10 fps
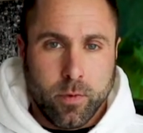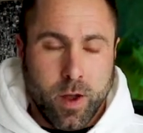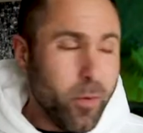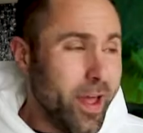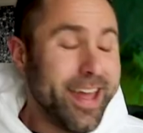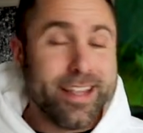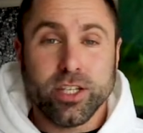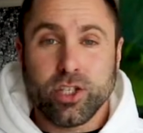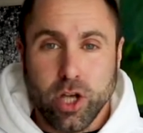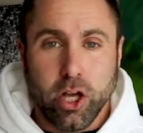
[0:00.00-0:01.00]
I'm not here
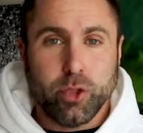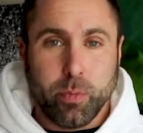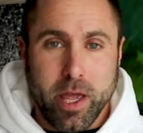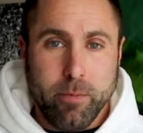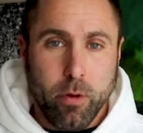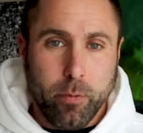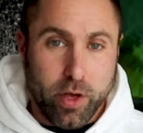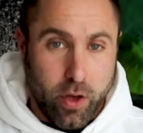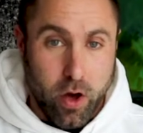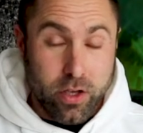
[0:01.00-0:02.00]
to judge people
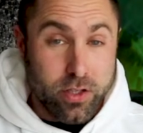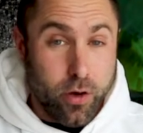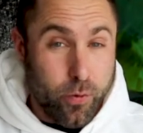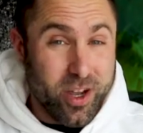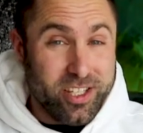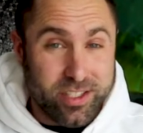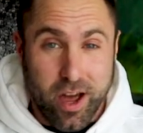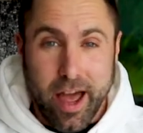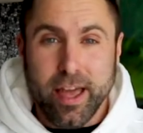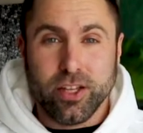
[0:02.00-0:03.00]
because of which
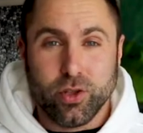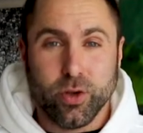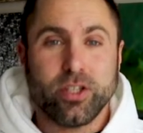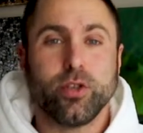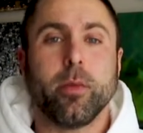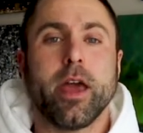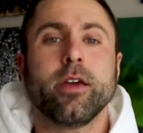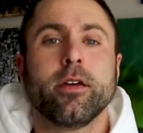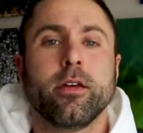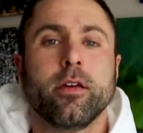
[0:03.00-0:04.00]
diet choice you
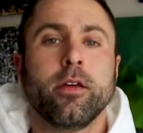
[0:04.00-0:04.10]
make.